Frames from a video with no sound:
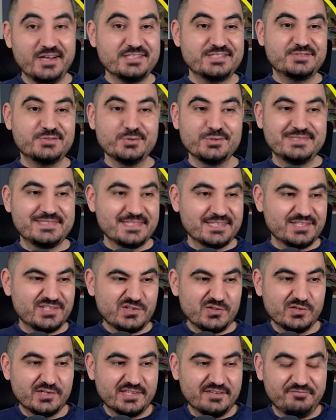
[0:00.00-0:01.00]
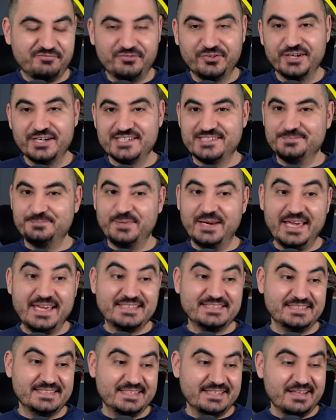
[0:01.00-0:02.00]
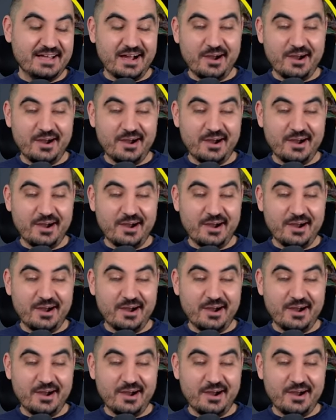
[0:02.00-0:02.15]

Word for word: us to secure the first place in